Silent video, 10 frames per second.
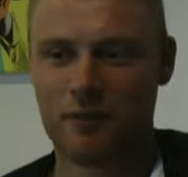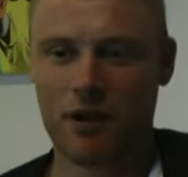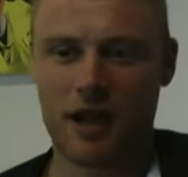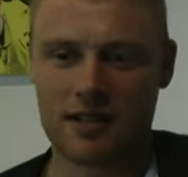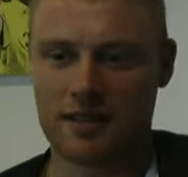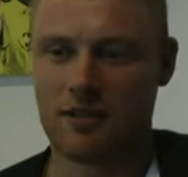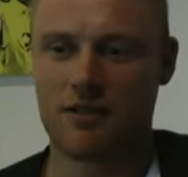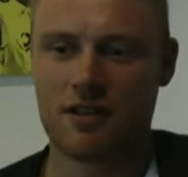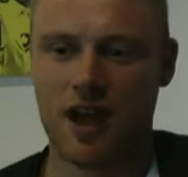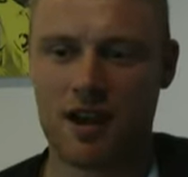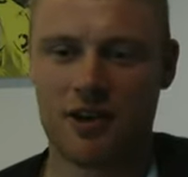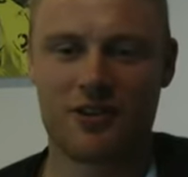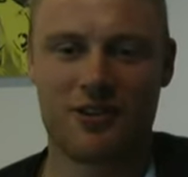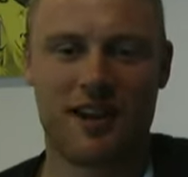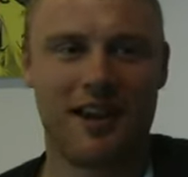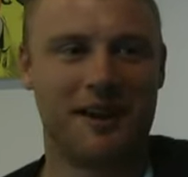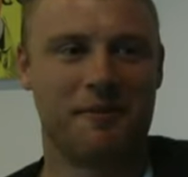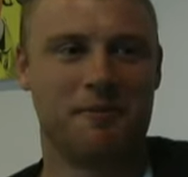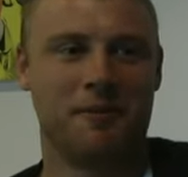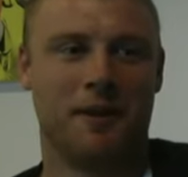But I had to do the line, good
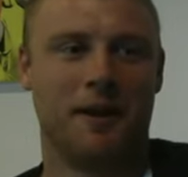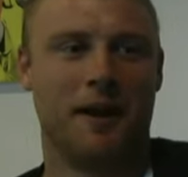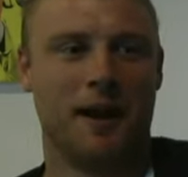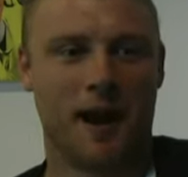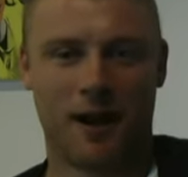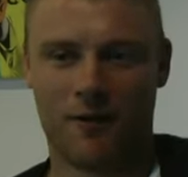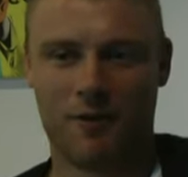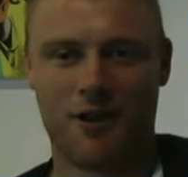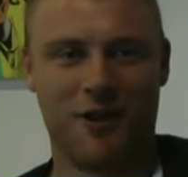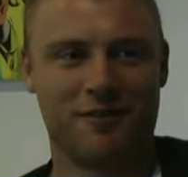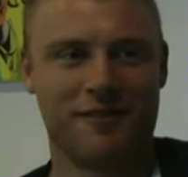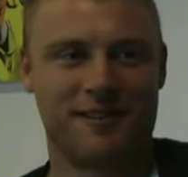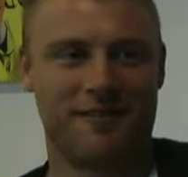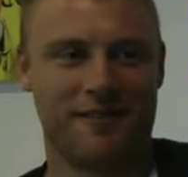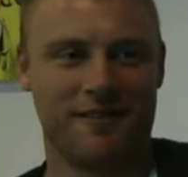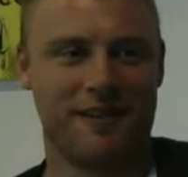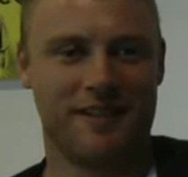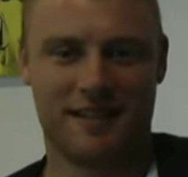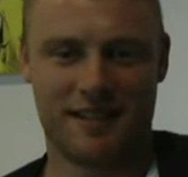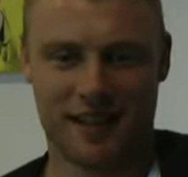game. I got a bit nervous. I thought,
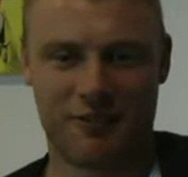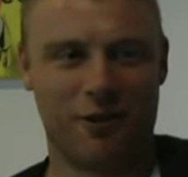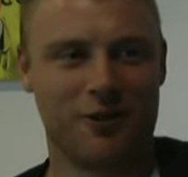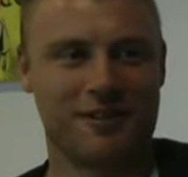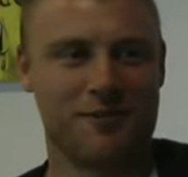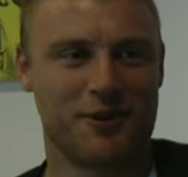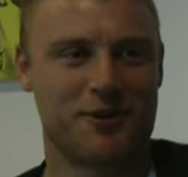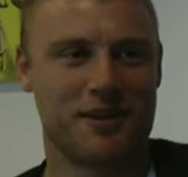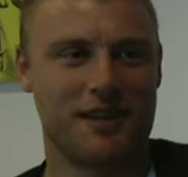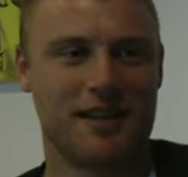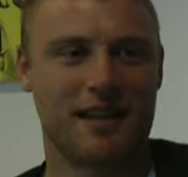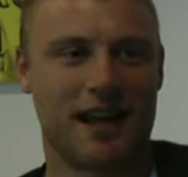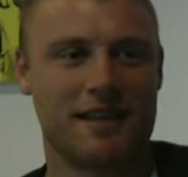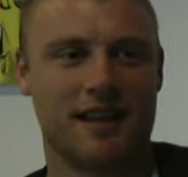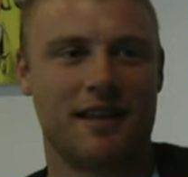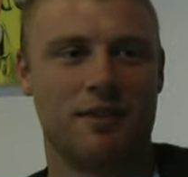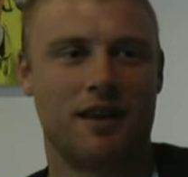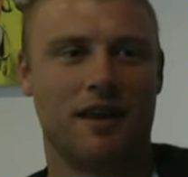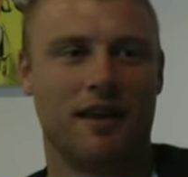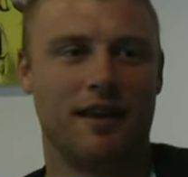he's like royalty Bruce, isn't he? You can't take the
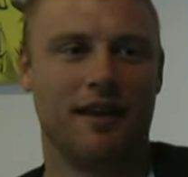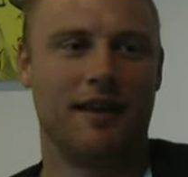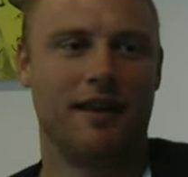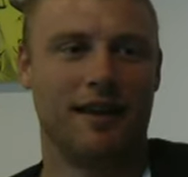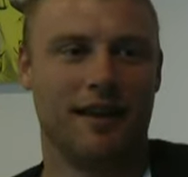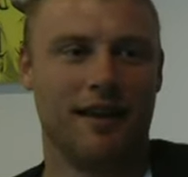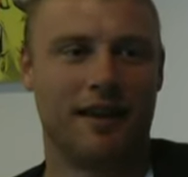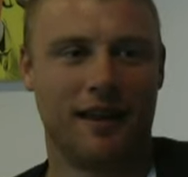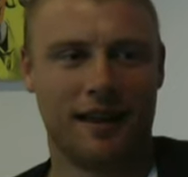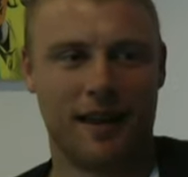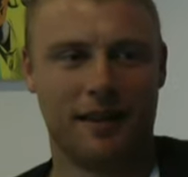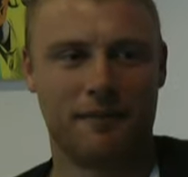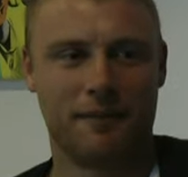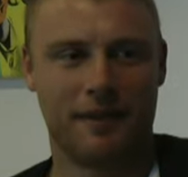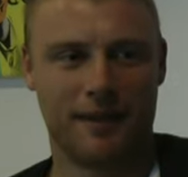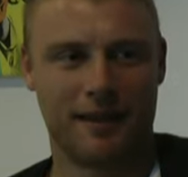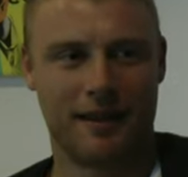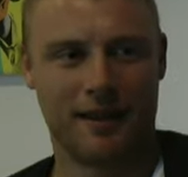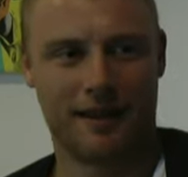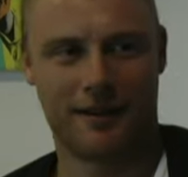mickey. It's true. I actually
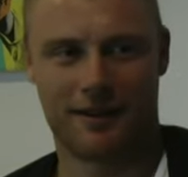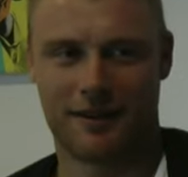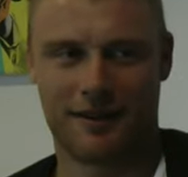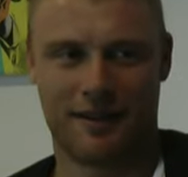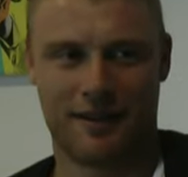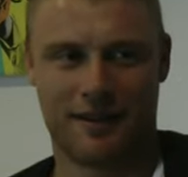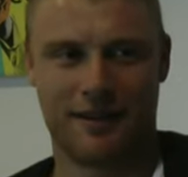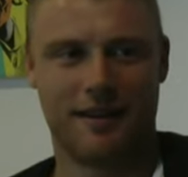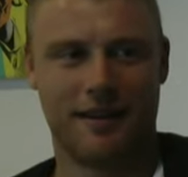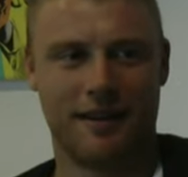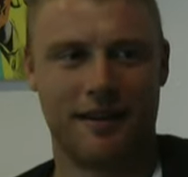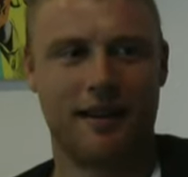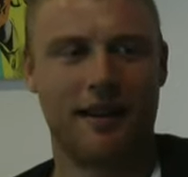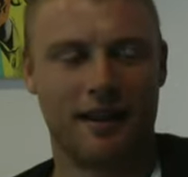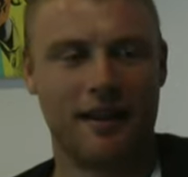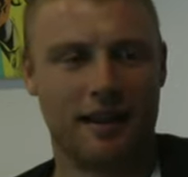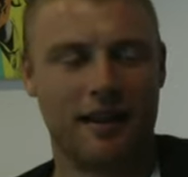had to interview him last year ahead of the Help for Heroes